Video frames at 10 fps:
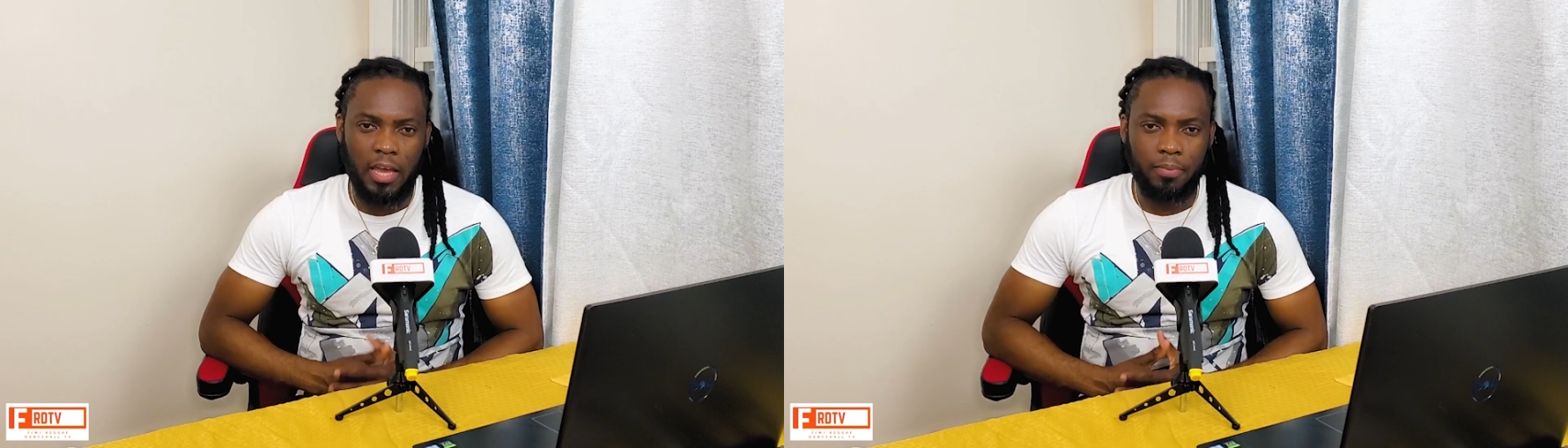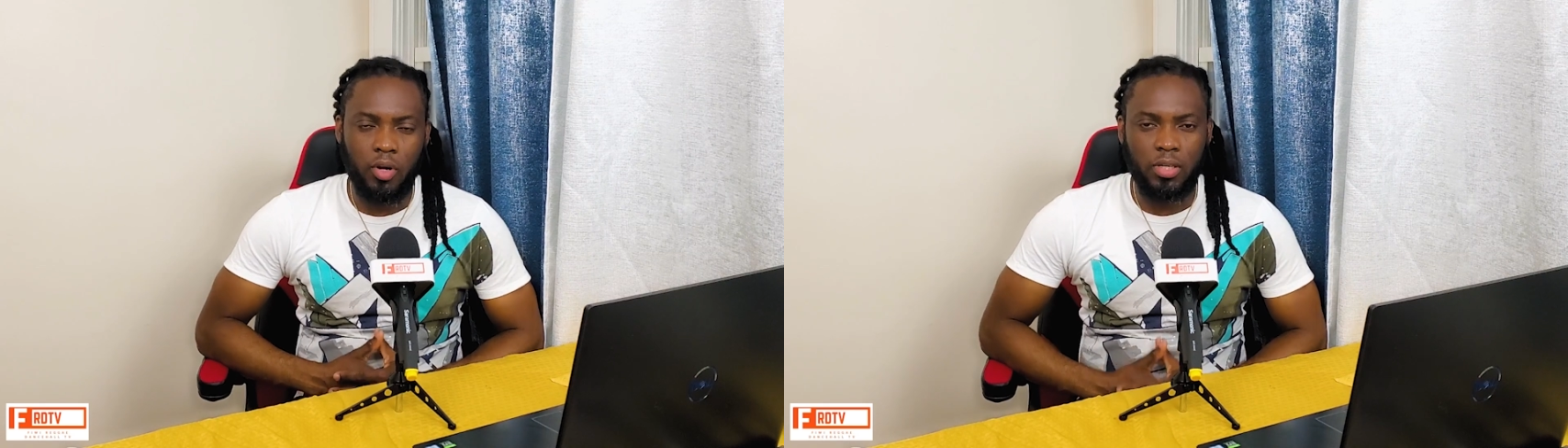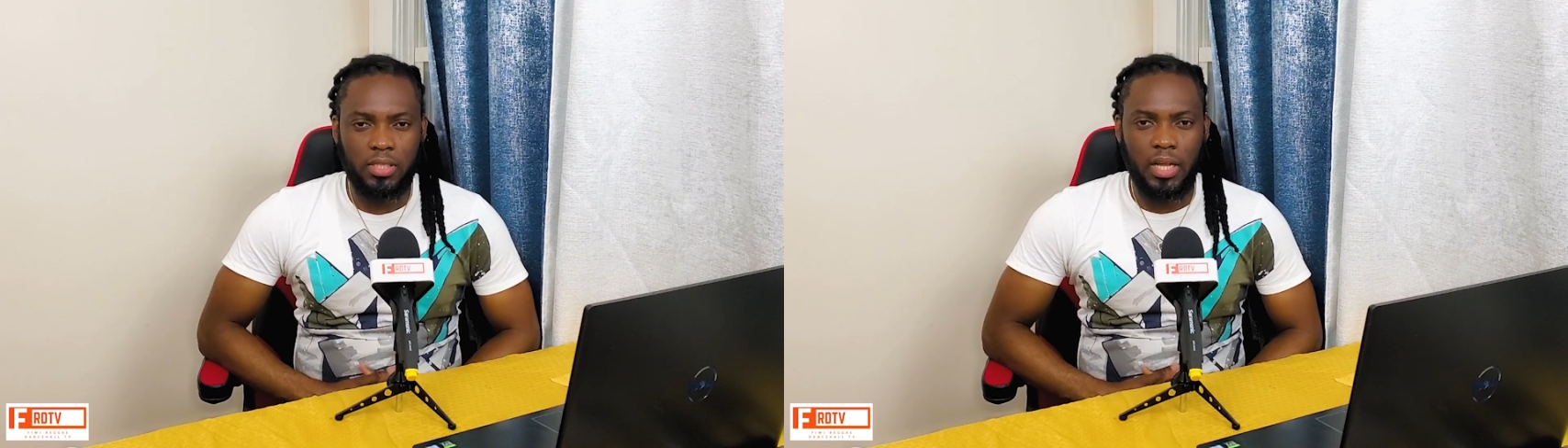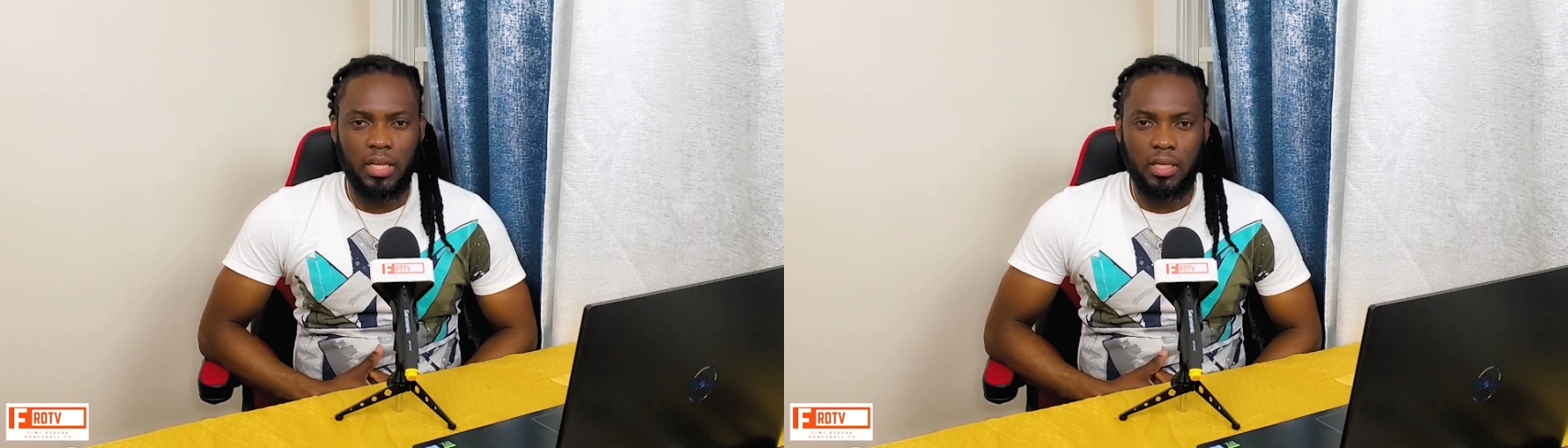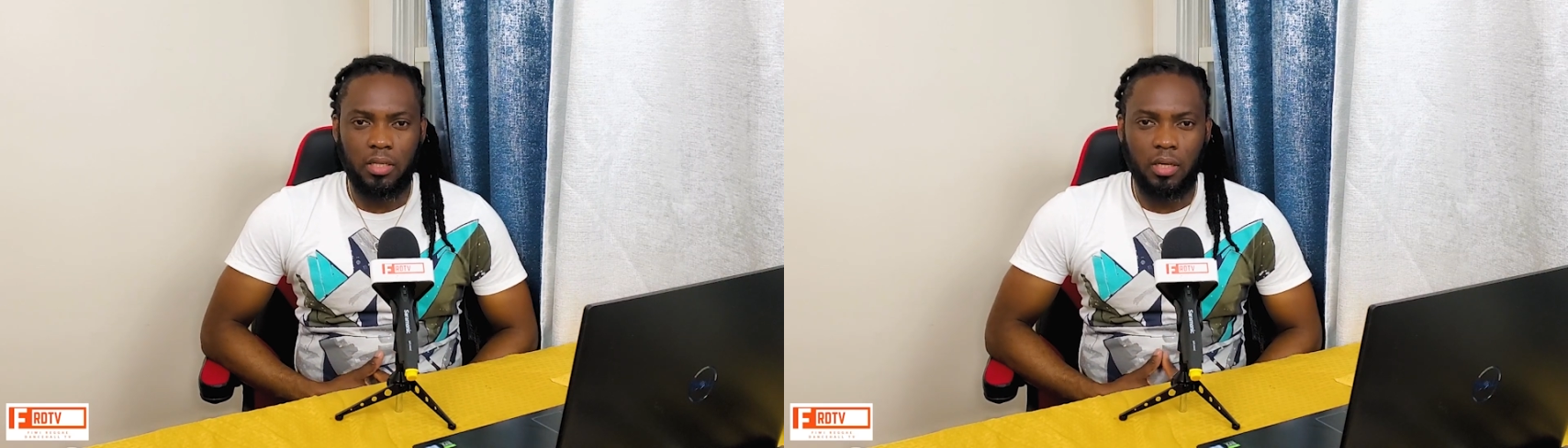
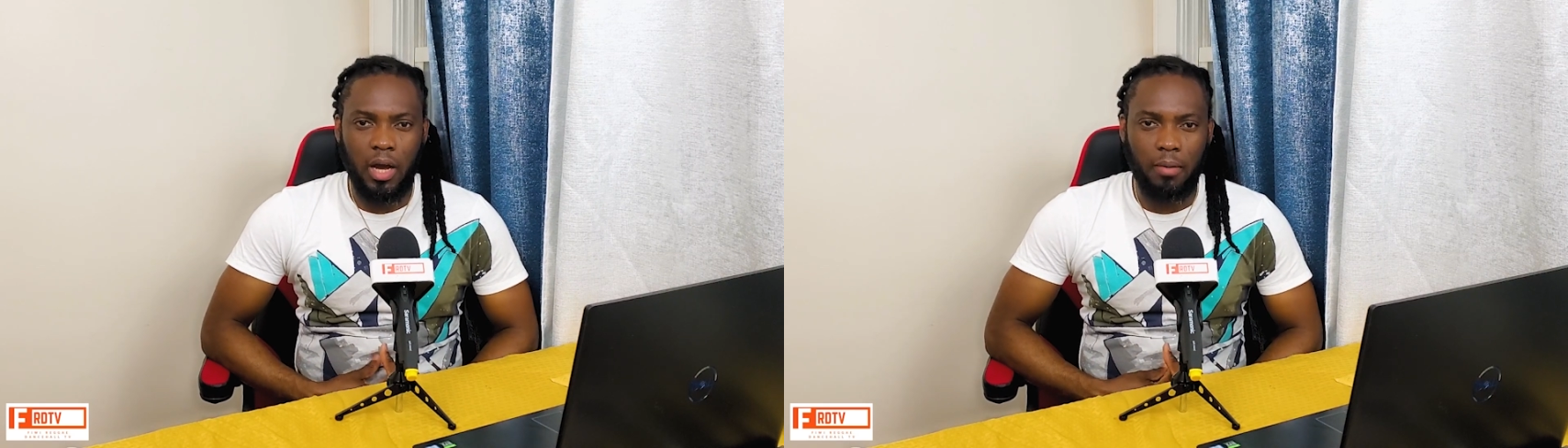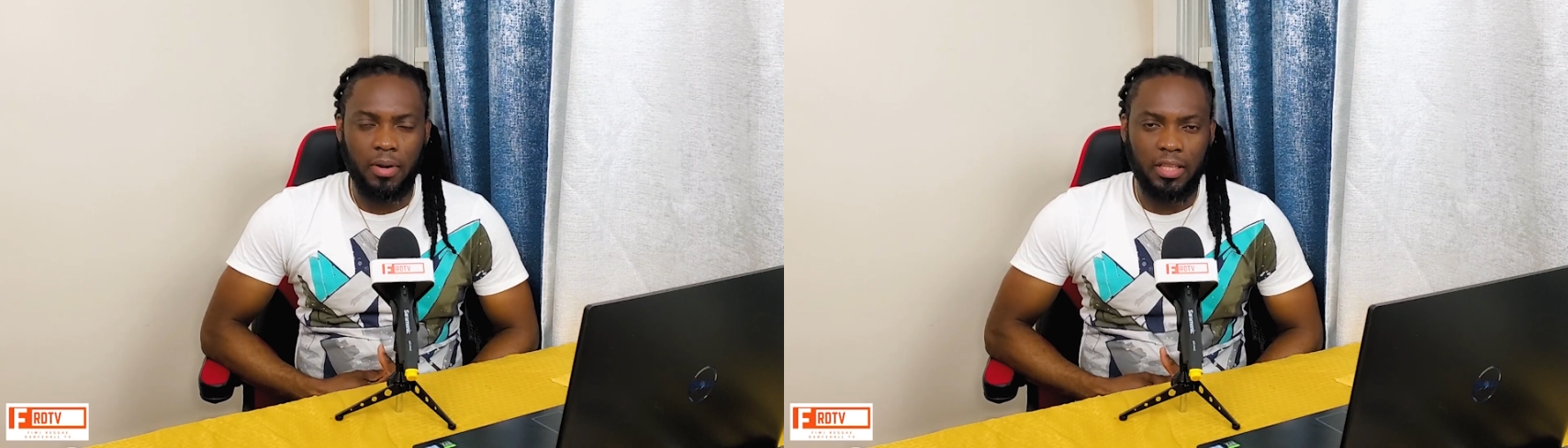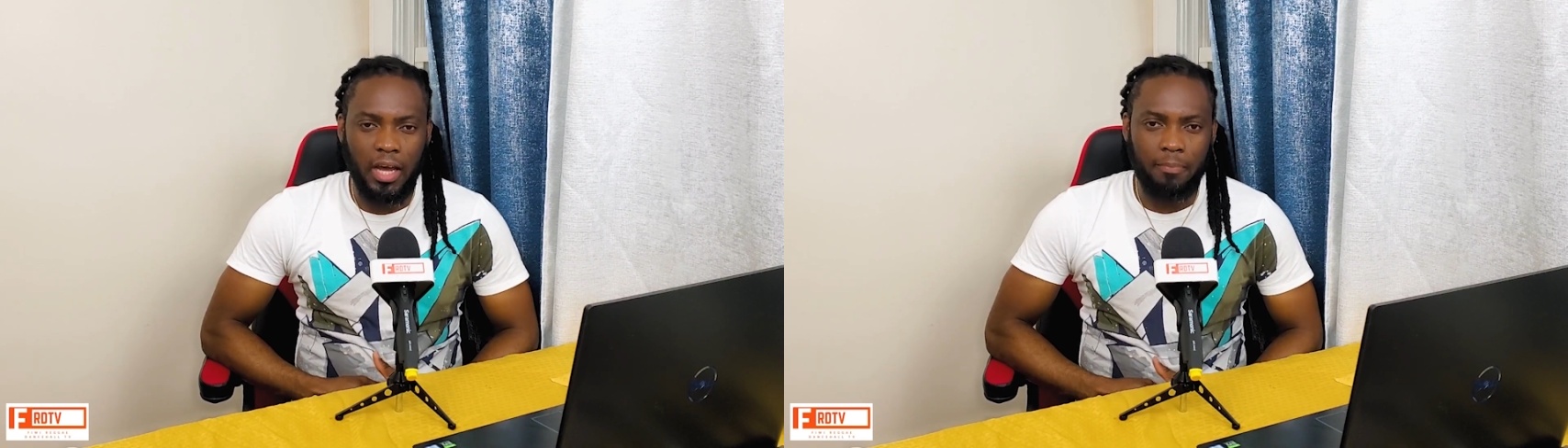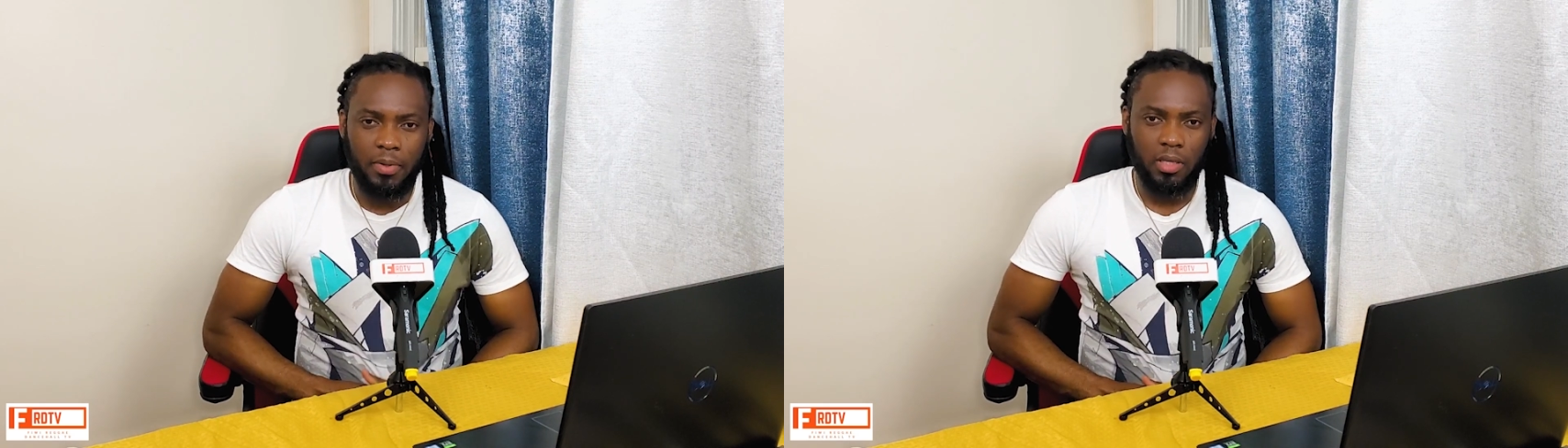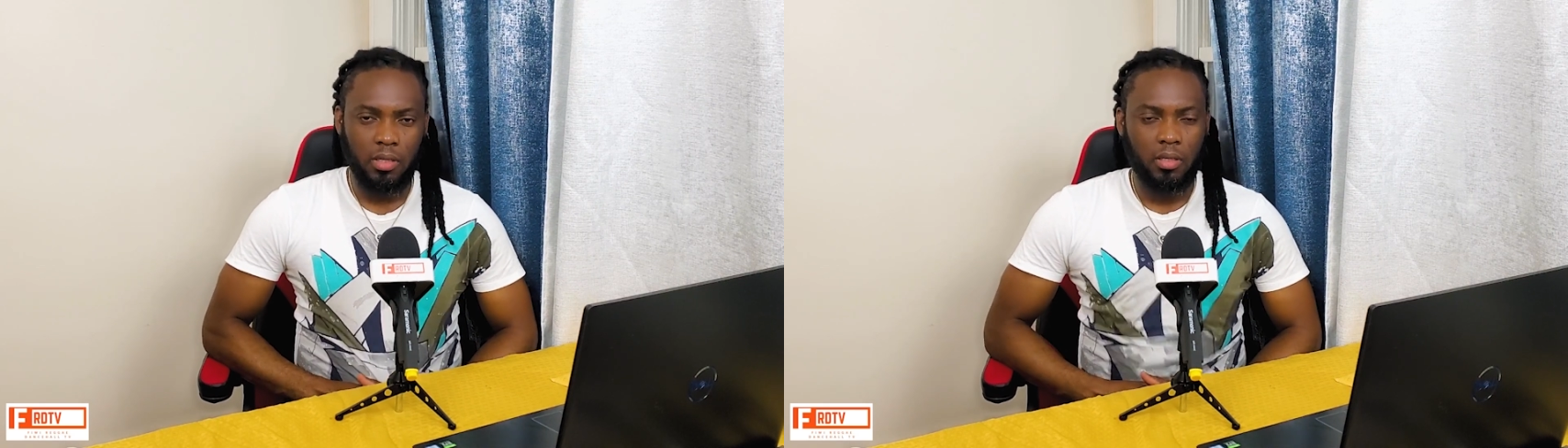personally am not happy